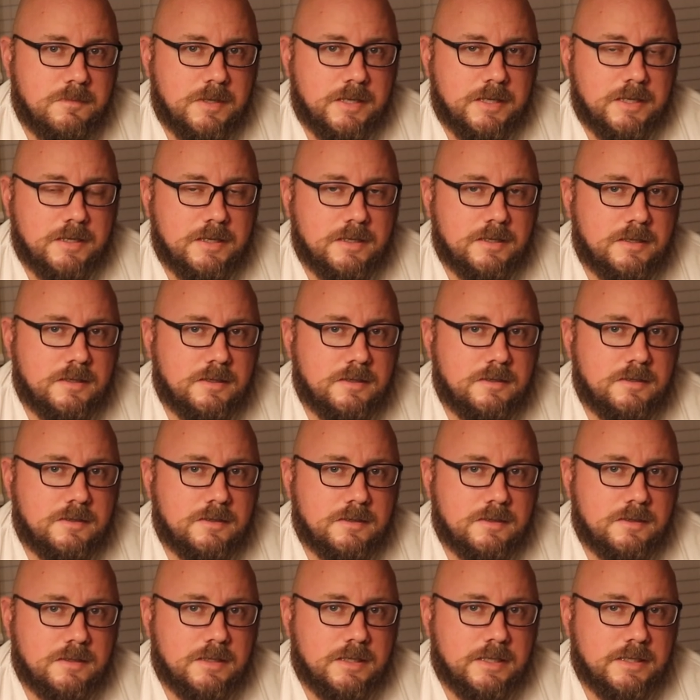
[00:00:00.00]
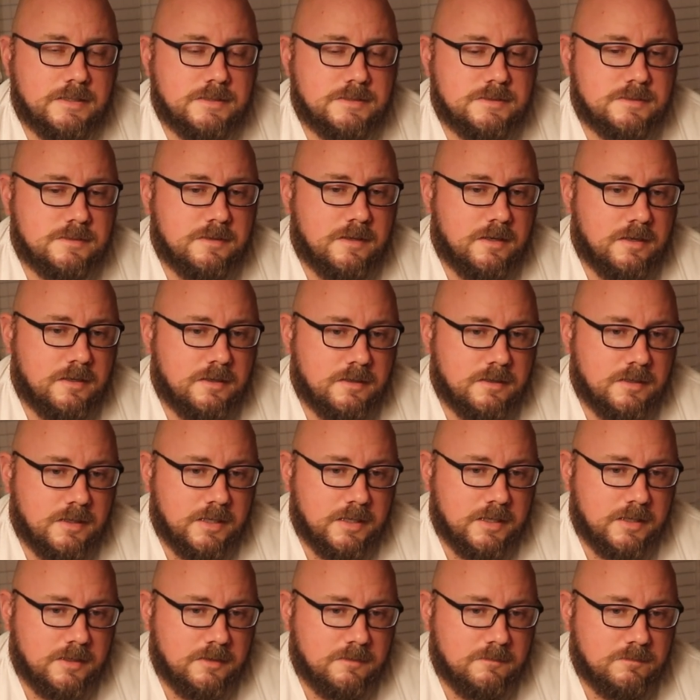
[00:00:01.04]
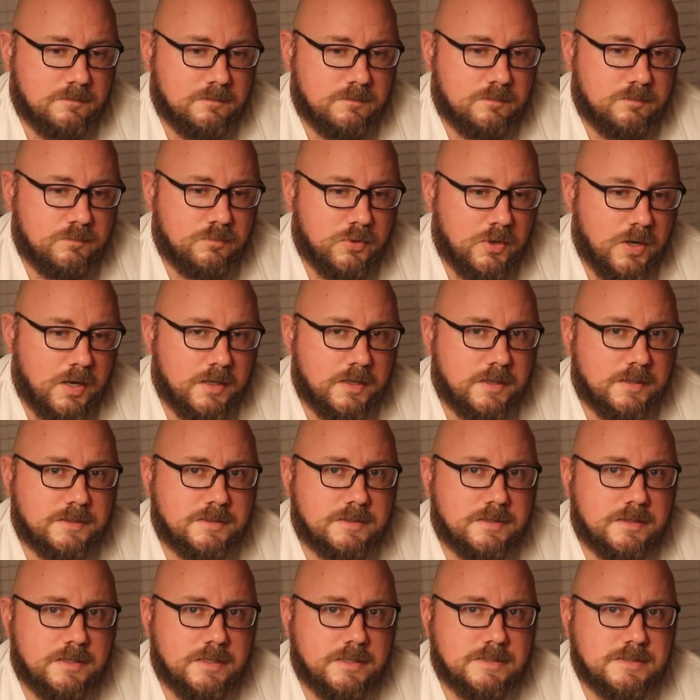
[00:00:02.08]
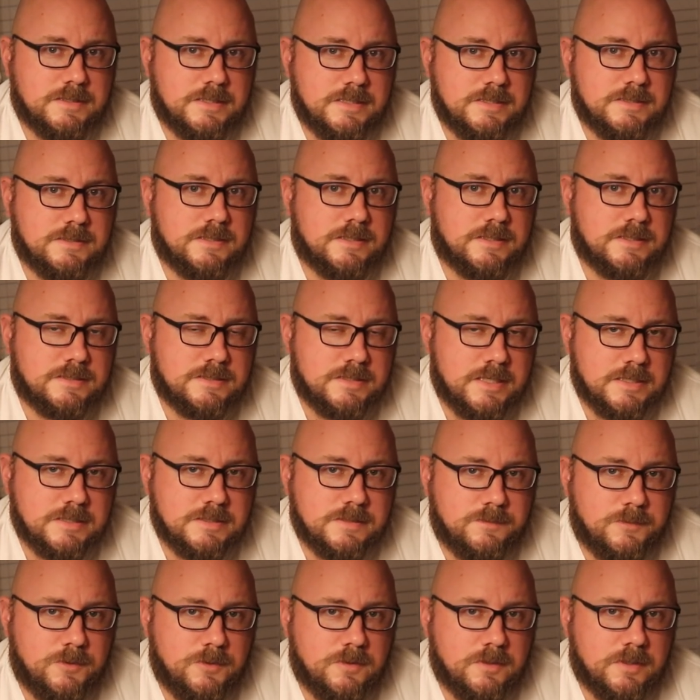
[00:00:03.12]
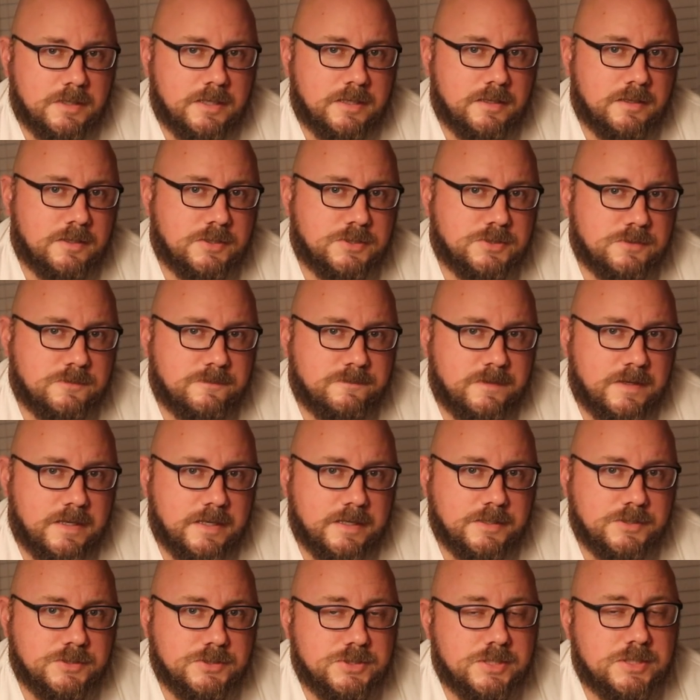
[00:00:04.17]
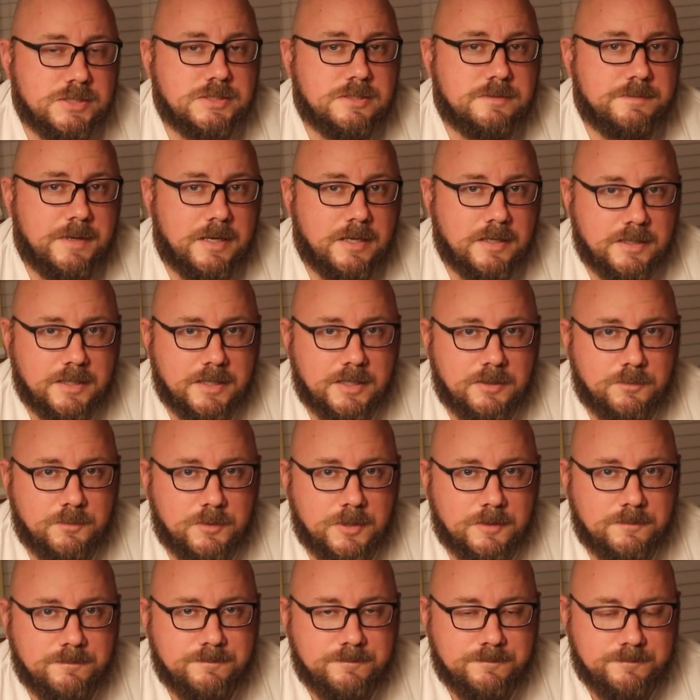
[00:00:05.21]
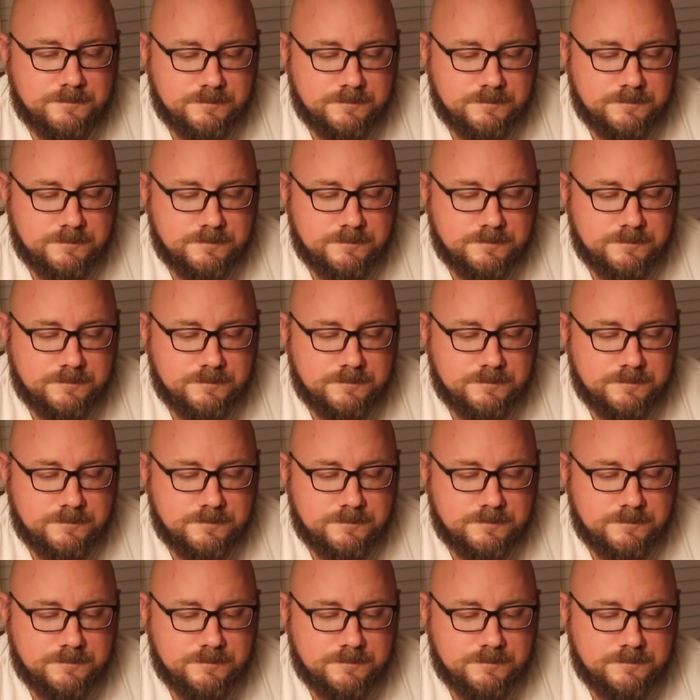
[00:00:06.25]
and it's a product that's easily accessible and that you'll find just about anywhere.